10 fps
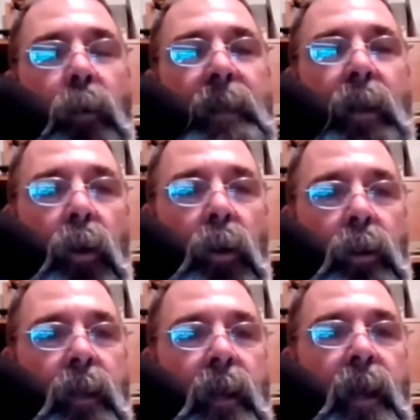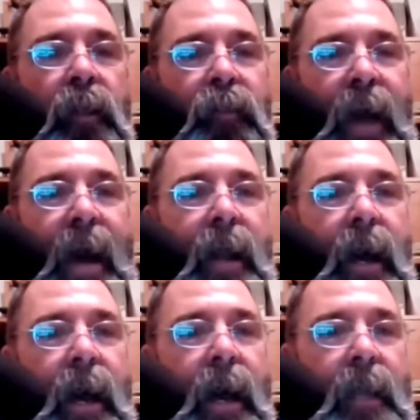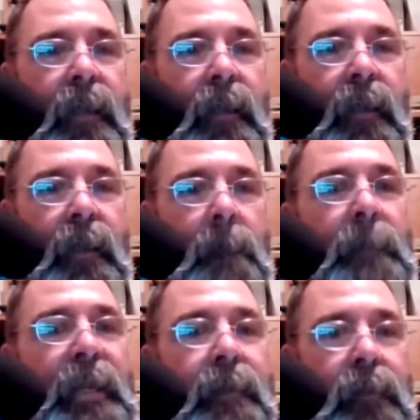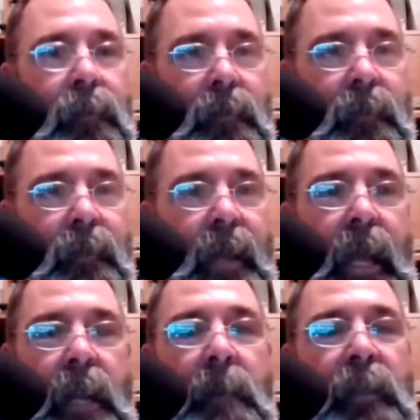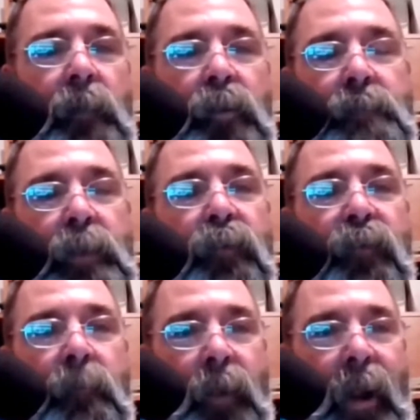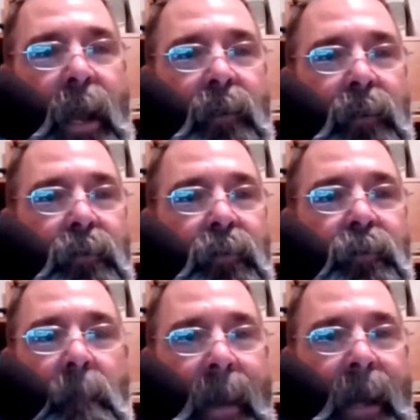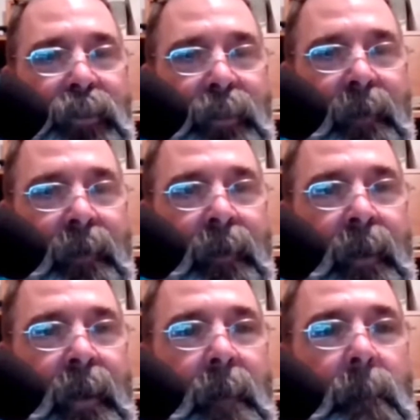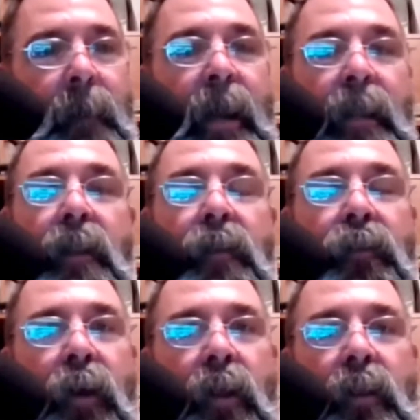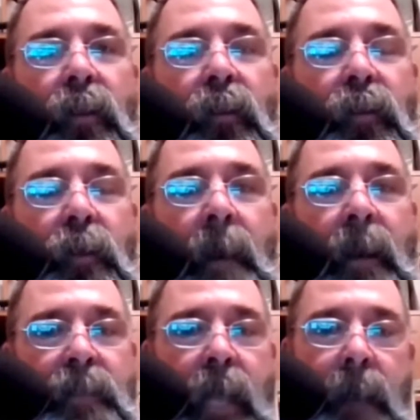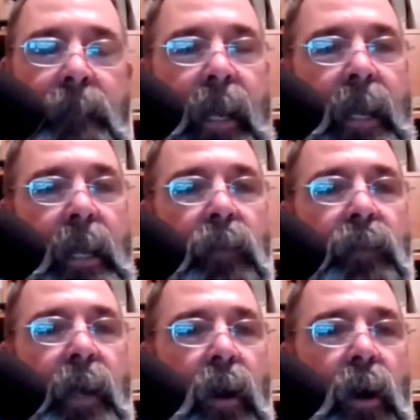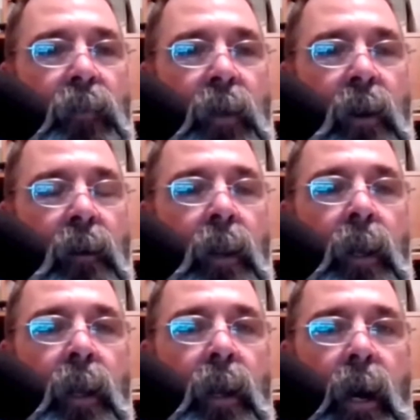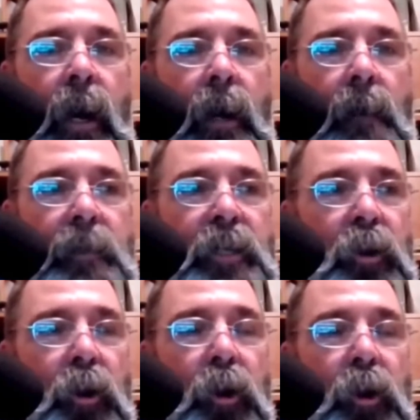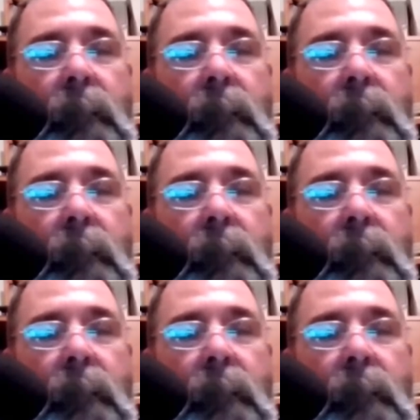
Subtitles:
Lo and behold, that hide healed, and it made the most beautiful brand you can imagine. But the amount of time that I held that on there, it didn't